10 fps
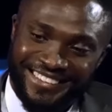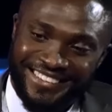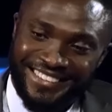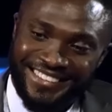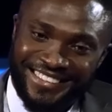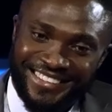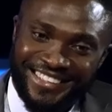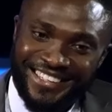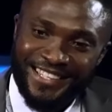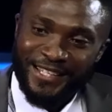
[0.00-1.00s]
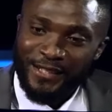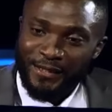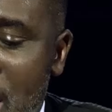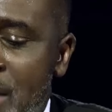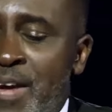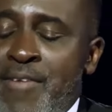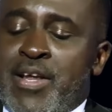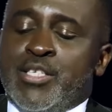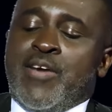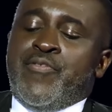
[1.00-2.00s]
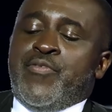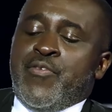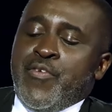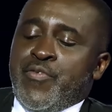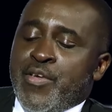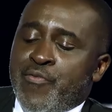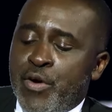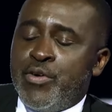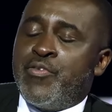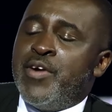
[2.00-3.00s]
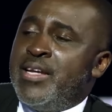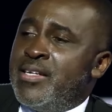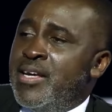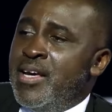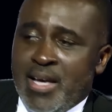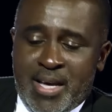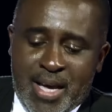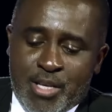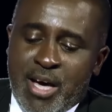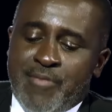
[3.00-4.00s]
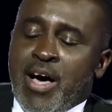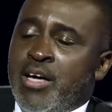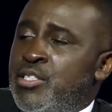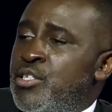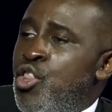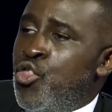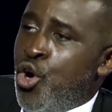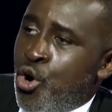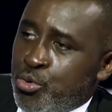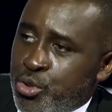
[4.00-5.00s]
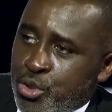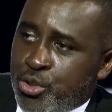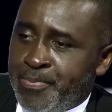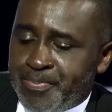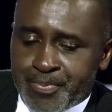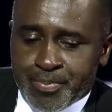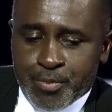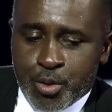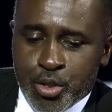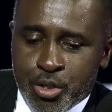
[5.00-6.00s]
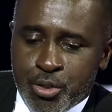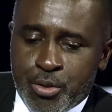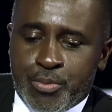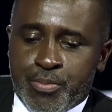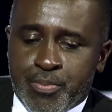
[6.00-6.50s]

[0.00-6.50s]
Okay. So you have lifelines. You have 50-50, phone a friend, and you have us, the host. What are you going to do?